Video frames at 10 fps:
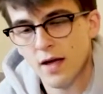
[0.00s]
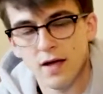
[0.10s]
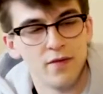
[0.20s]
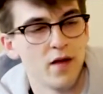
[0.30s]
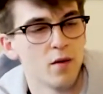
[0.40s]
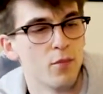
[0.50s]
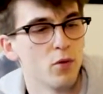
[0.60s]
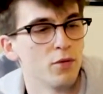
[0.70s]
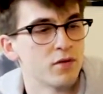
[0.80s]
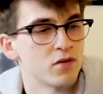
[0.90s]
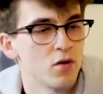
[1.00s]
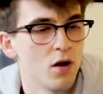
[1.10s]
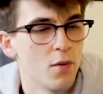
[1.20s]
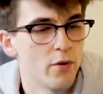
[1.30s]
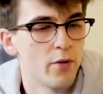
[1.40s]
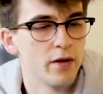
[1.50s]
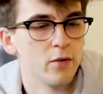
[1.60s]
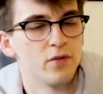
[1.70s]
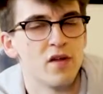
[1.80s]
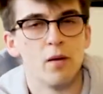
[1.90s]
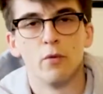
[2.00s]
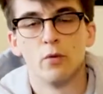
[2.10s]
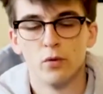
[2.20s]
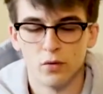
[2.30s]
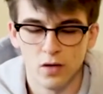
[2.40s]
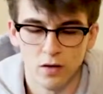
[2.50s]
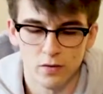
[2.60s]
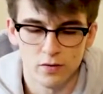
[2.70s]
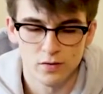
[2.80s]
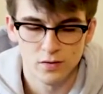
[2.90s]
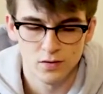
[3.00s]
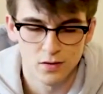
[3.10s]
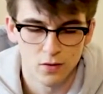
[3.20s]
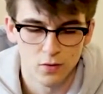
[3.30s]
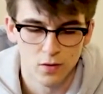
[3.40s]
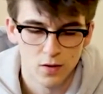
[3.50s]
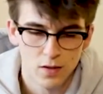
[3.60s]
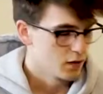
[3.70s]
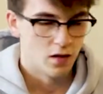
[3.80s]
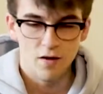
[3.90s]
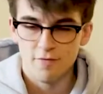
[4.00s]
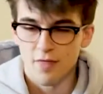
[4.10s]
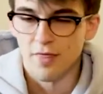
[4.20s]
and they are both strung up already with that maroon color. So love